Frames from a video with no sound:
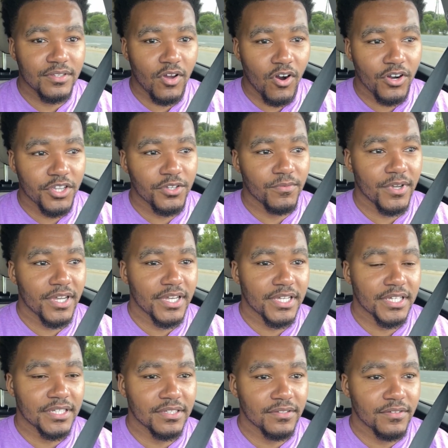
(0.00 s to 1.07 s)

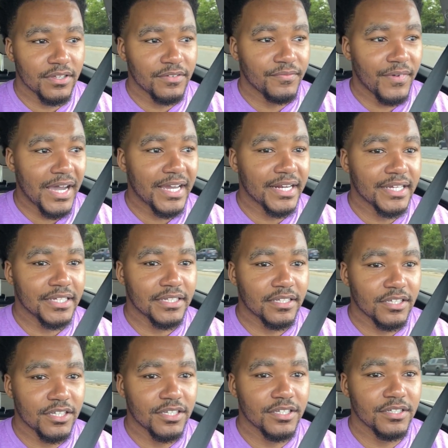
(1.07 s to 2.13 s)
arguing and, and
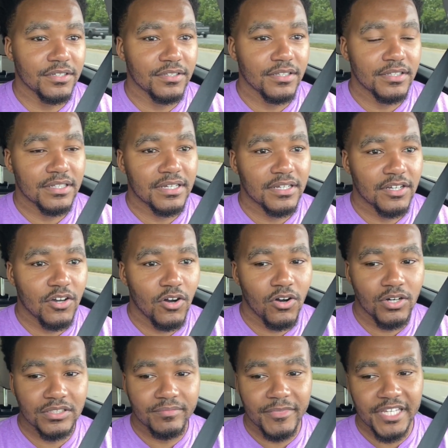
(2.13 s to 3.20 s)
fighting, he
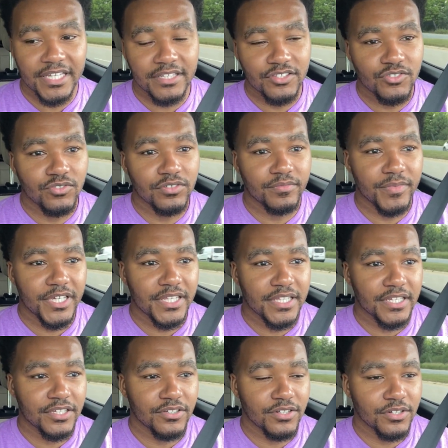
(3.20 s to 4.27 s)
called me and told me
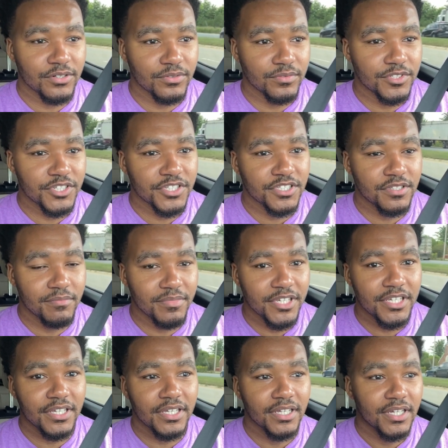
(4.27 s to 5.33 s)
that, you know, just to
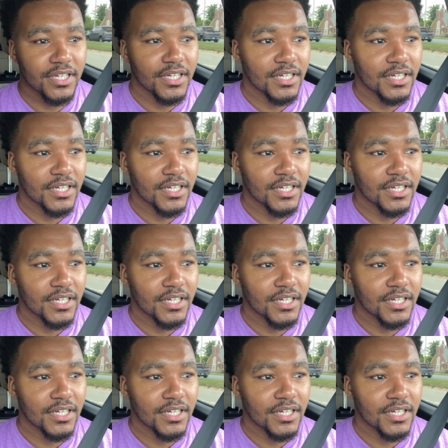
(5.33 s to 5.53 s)
be